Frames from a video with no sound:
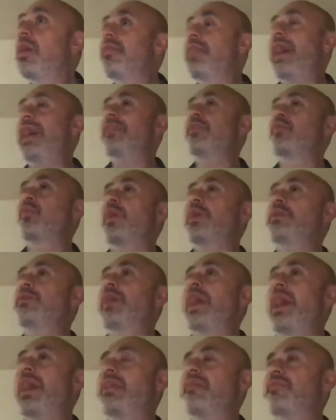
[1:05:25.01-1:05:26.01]
That's where
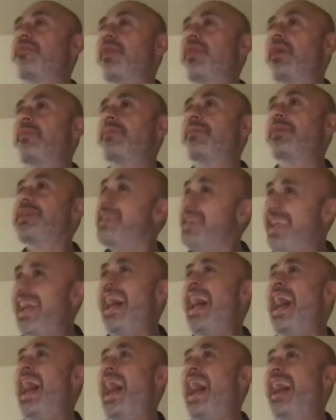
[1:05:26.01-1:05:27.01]
you got it from?
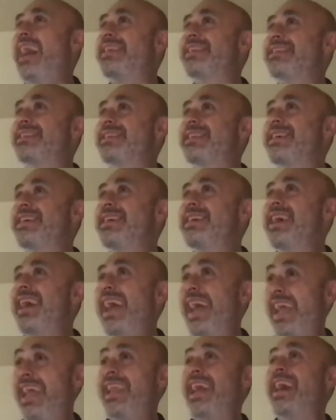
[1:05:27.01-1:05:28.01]
Yes.
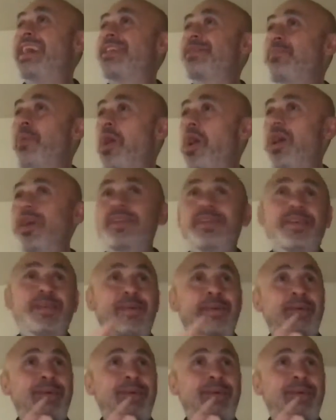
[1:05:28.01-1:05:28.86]
Ain't I smart?